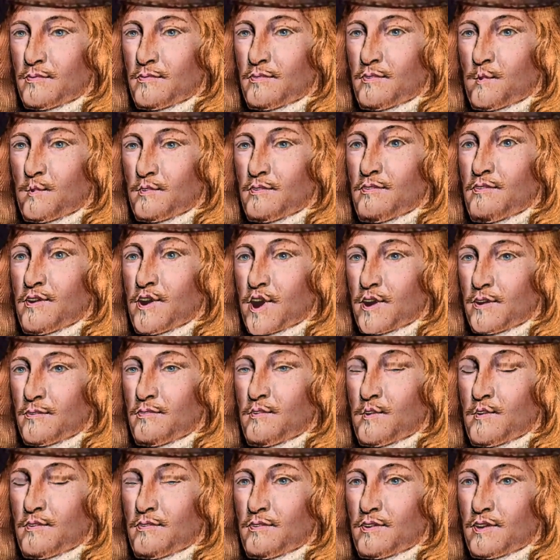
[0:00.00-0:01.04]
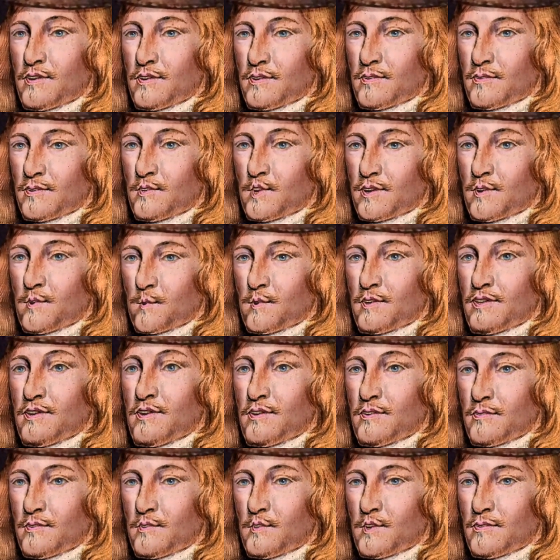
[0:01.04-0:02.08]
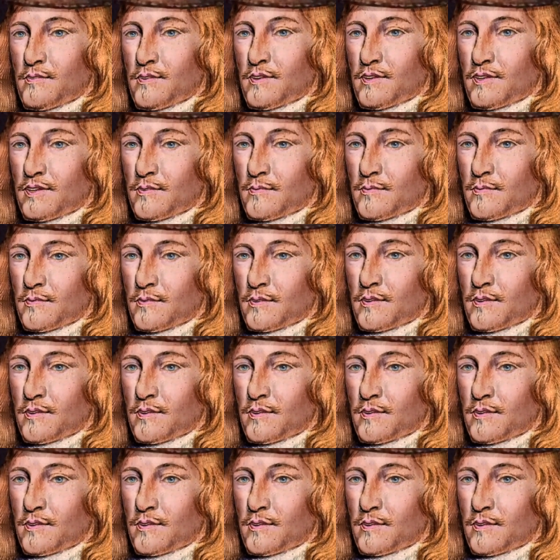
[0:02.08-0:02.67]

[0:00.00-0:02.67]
The court are ready to give a sentence.